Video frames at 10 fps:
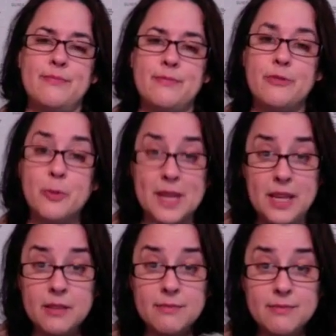for me,
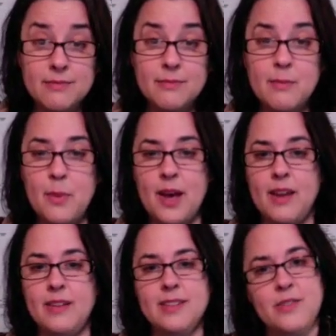but
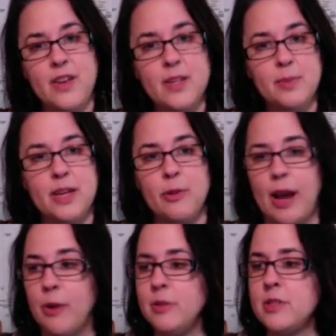it's fun to play
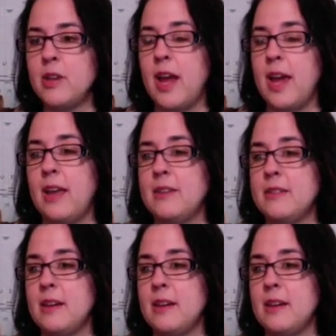around, and